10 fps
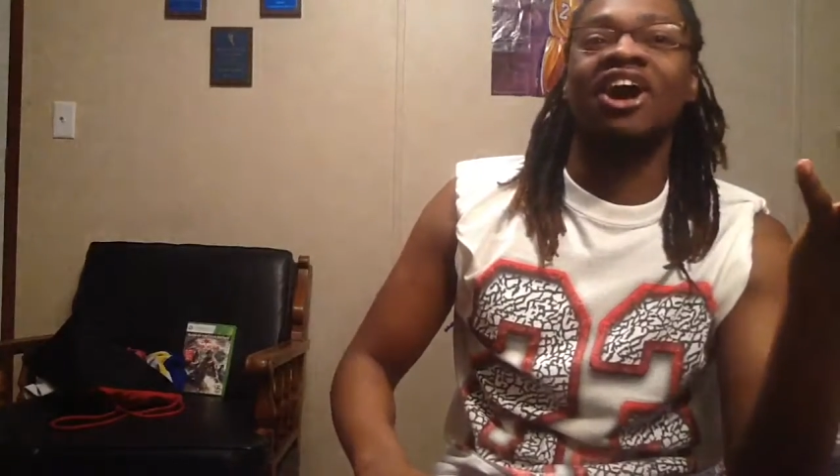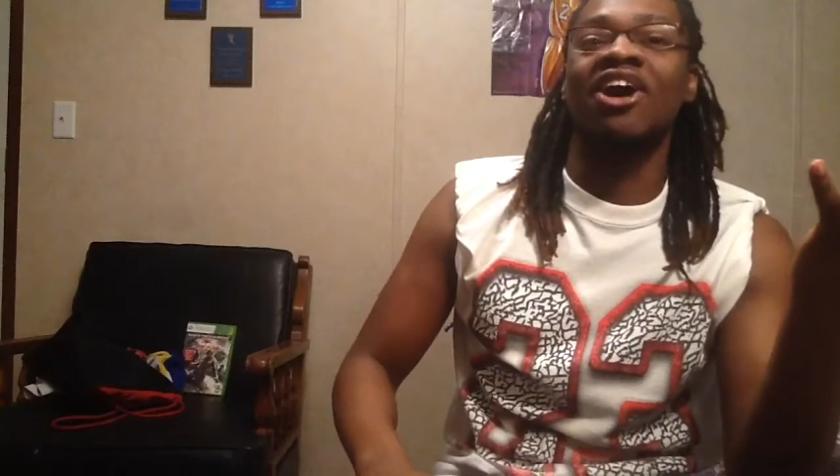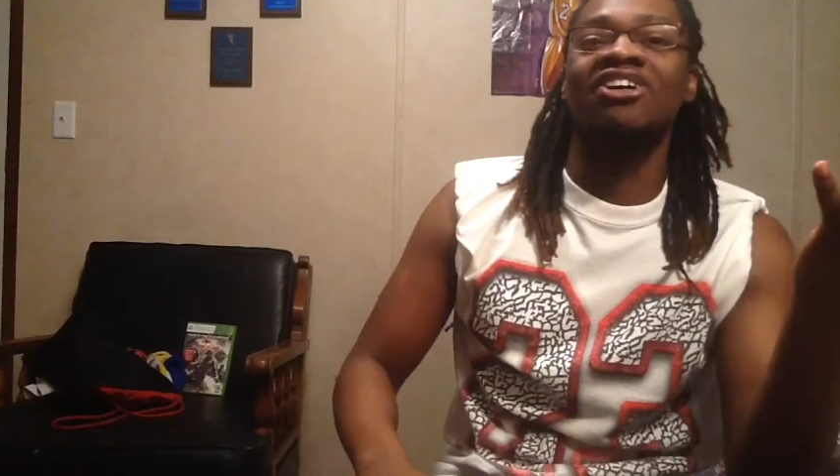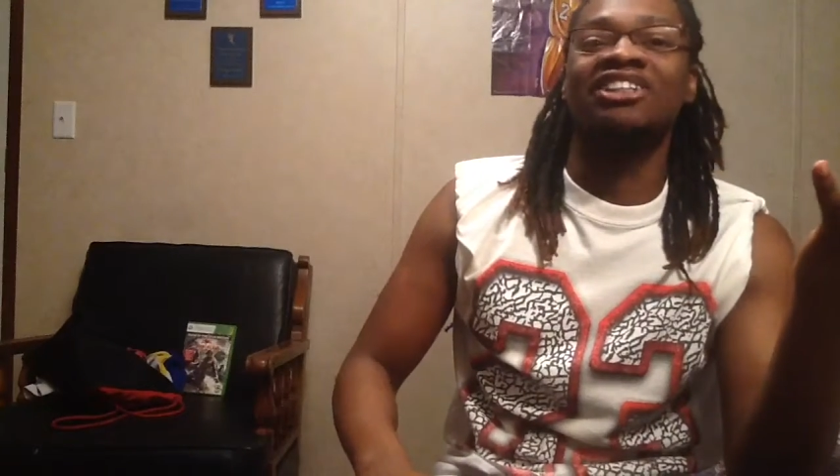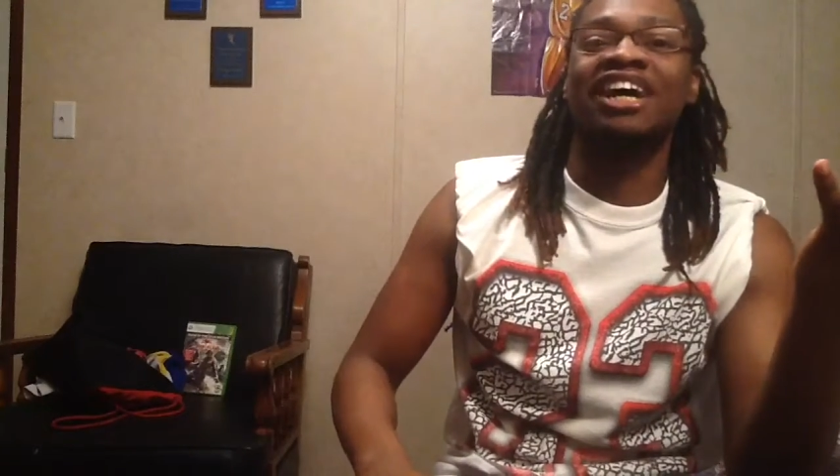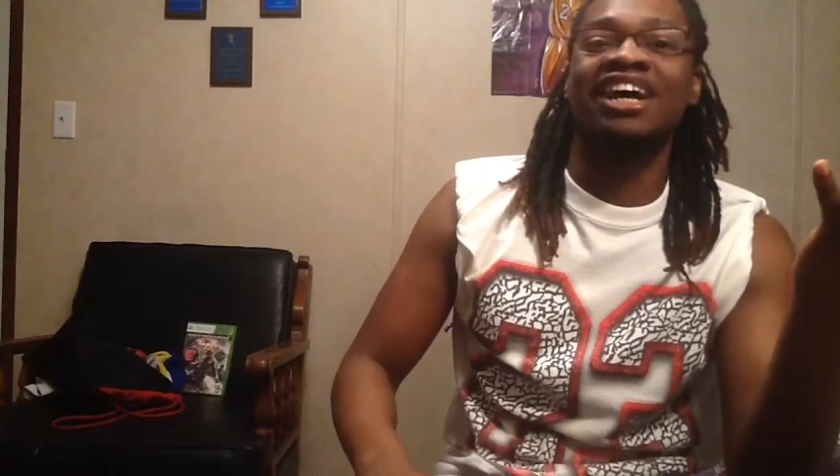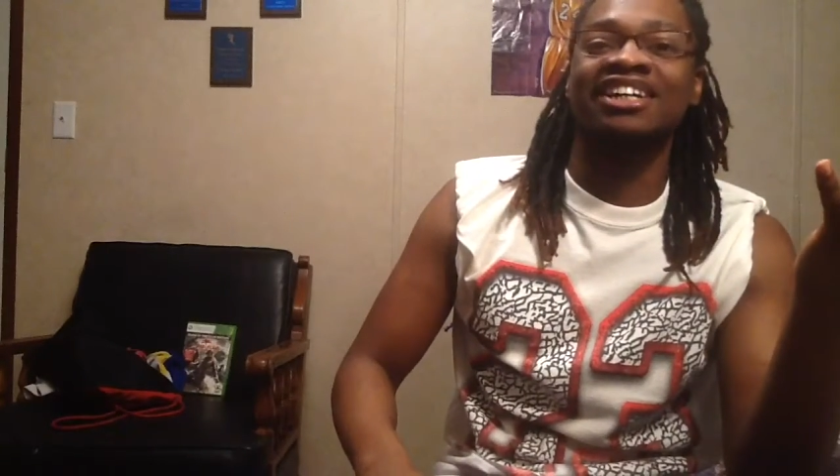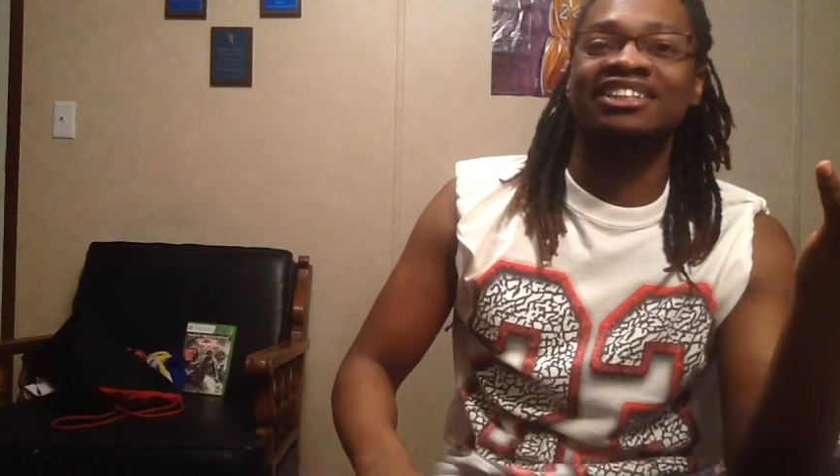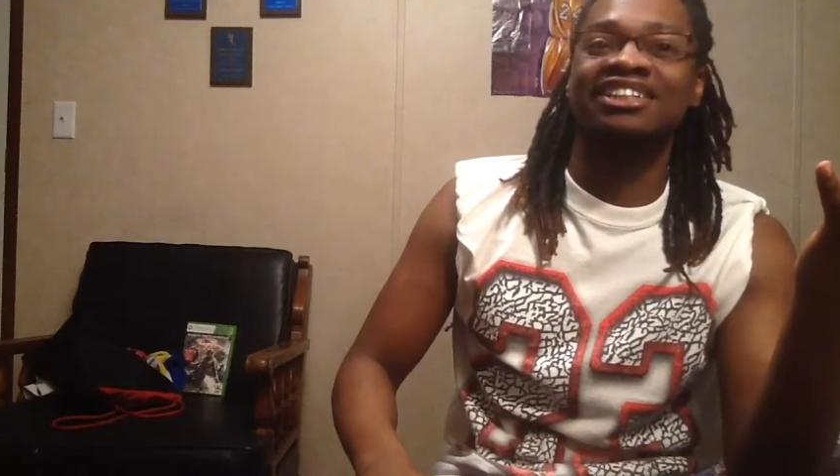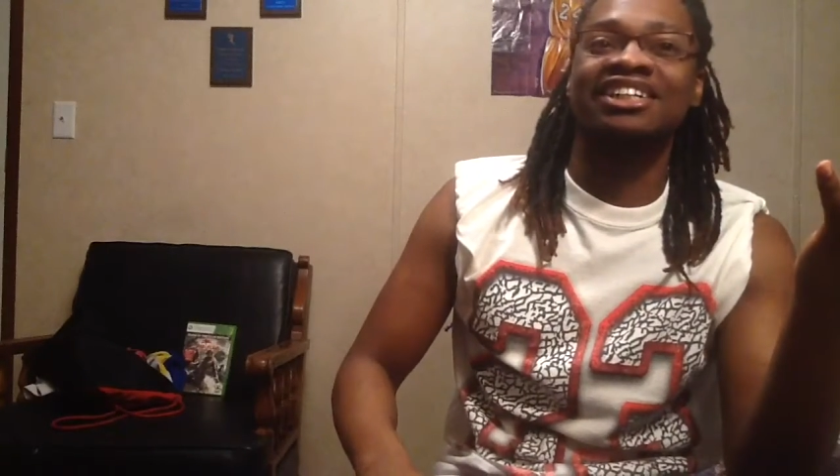whole time
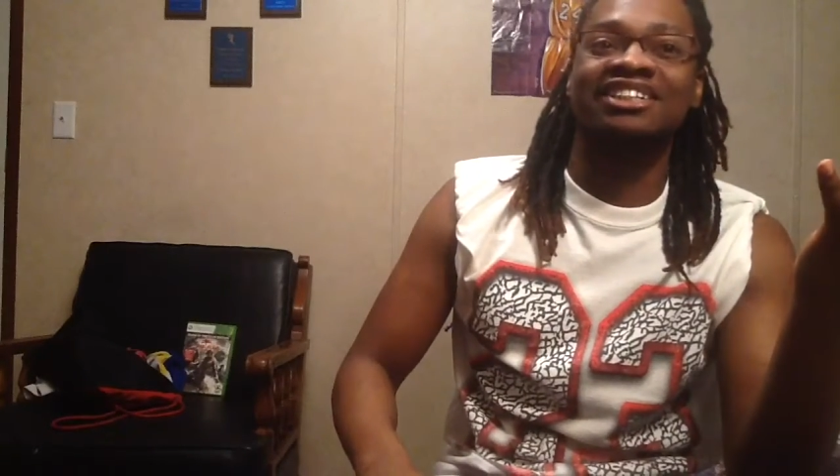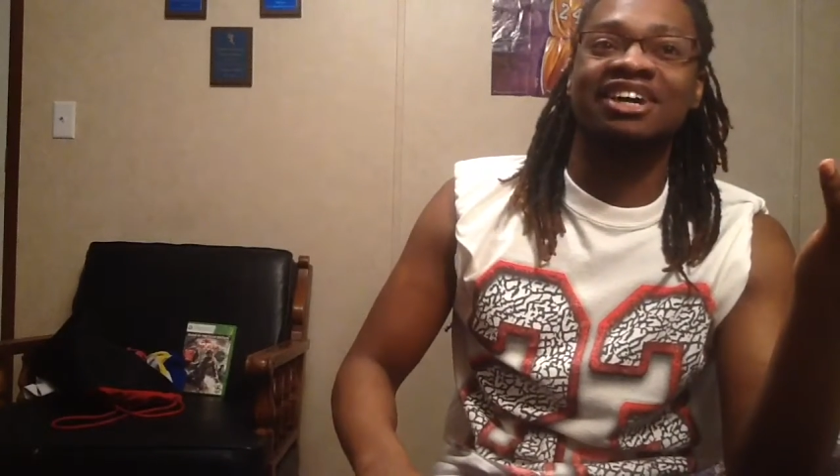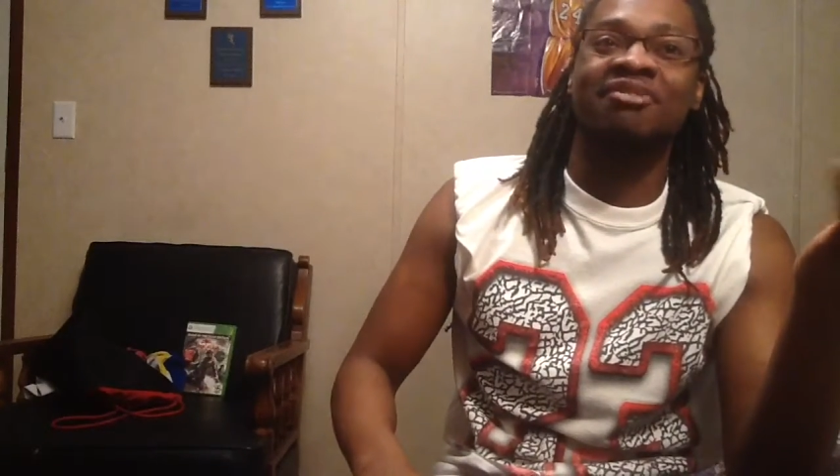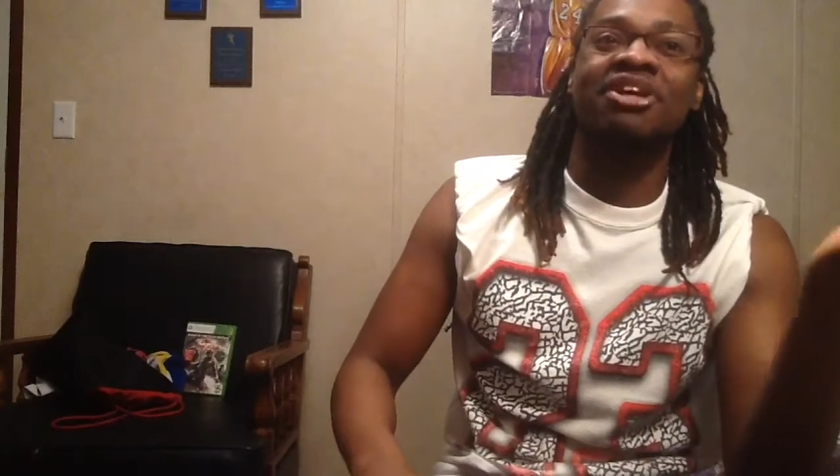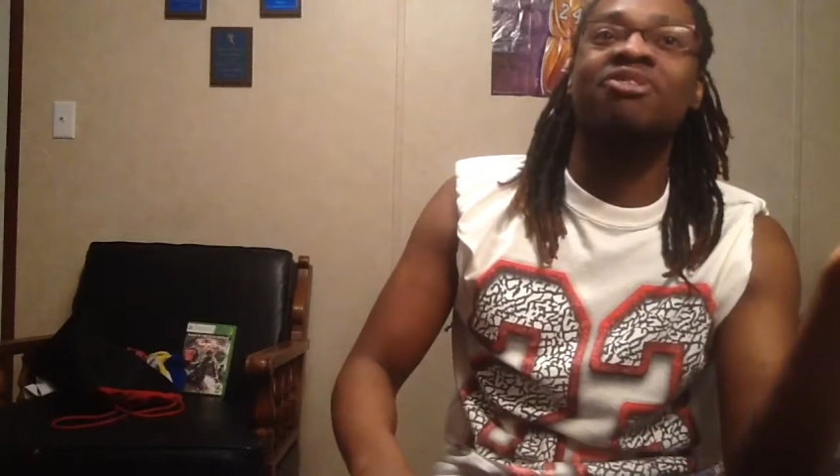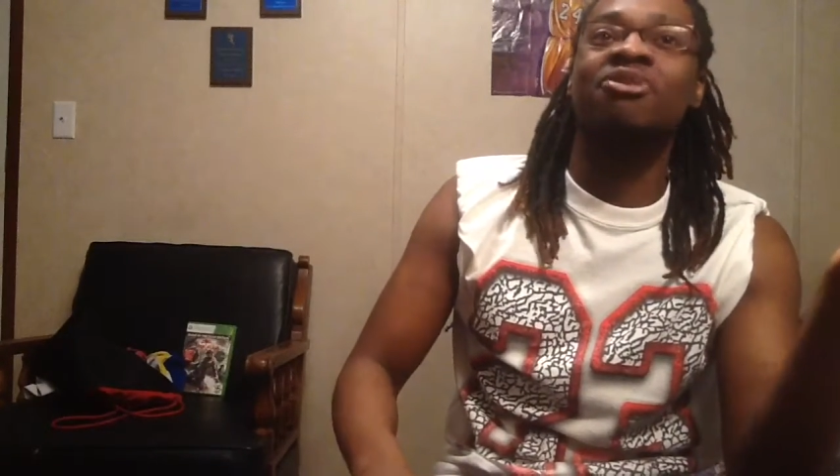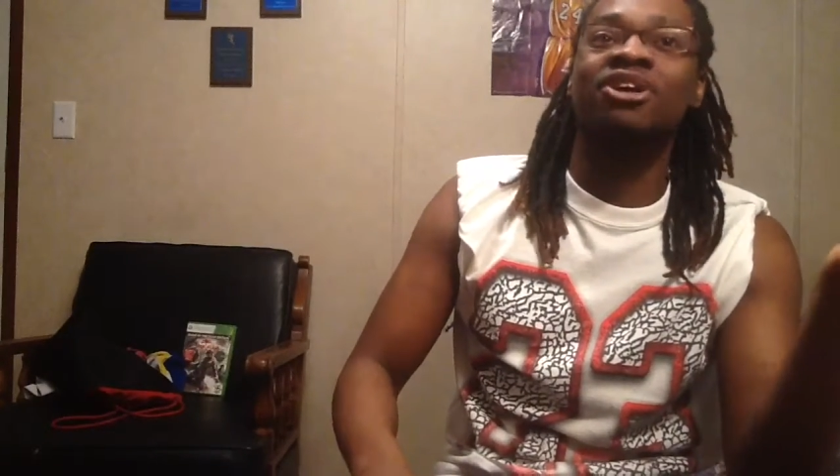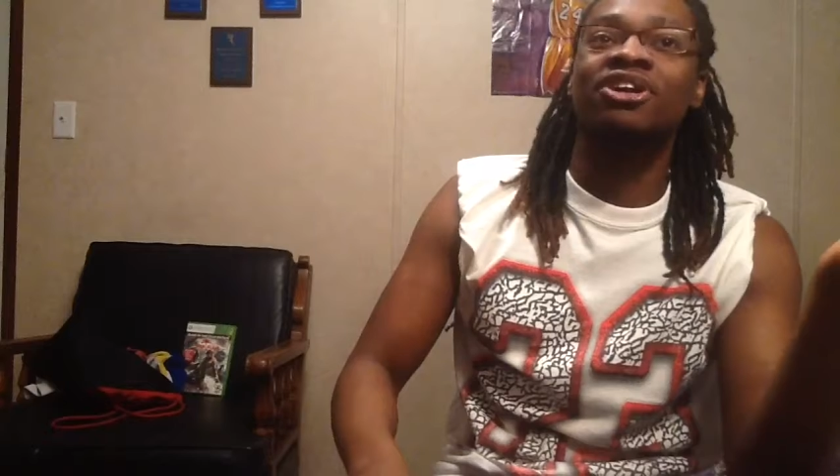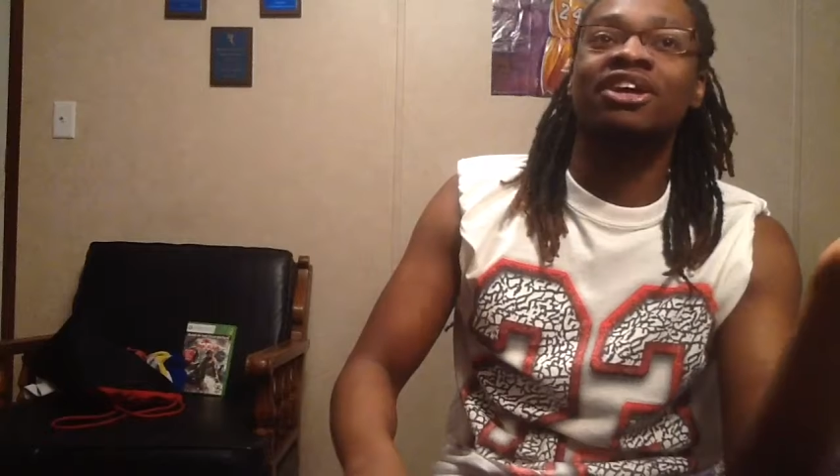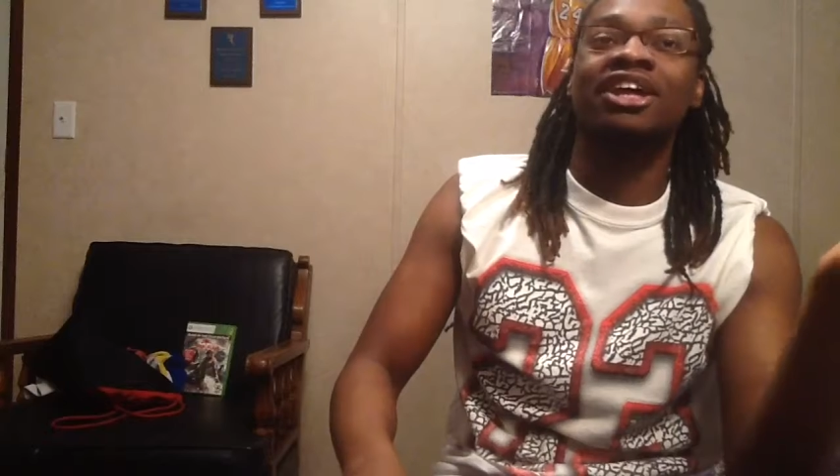the son talked about he wanted